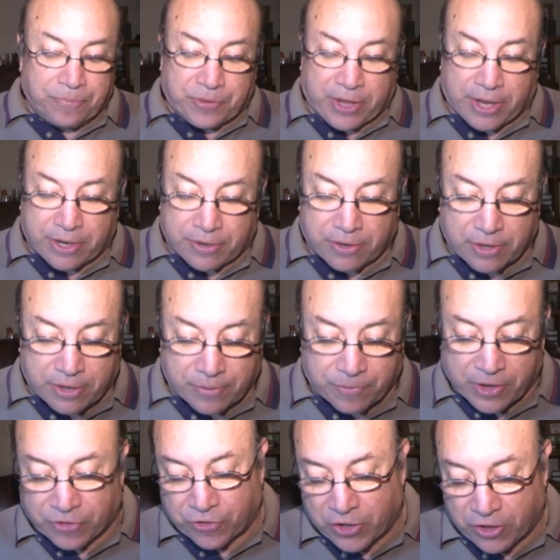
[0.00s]
And
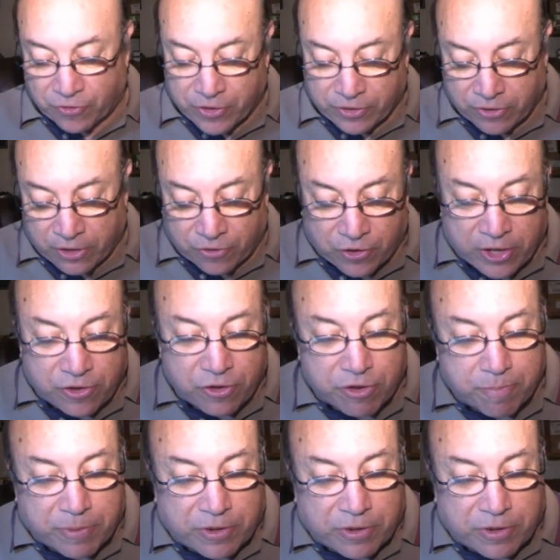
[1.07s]
I think that in this